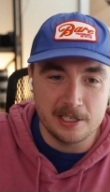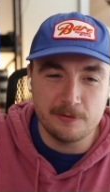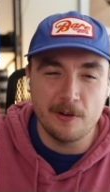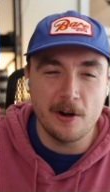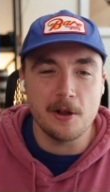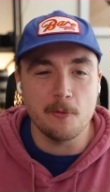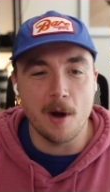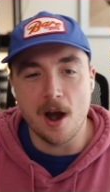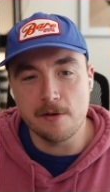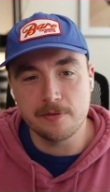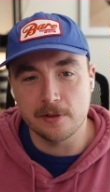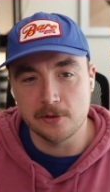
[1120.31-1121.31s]
very rare
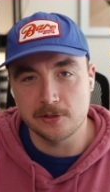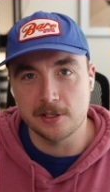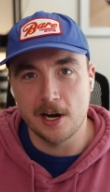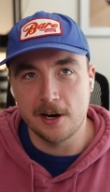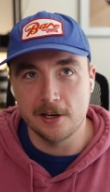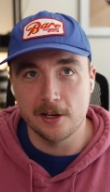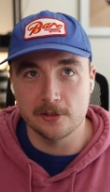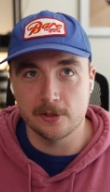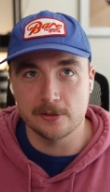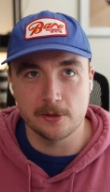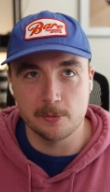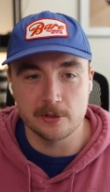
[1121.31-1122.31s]
for those scenarios so
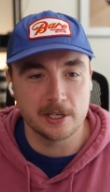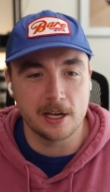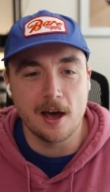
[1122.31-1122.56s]
it's almost like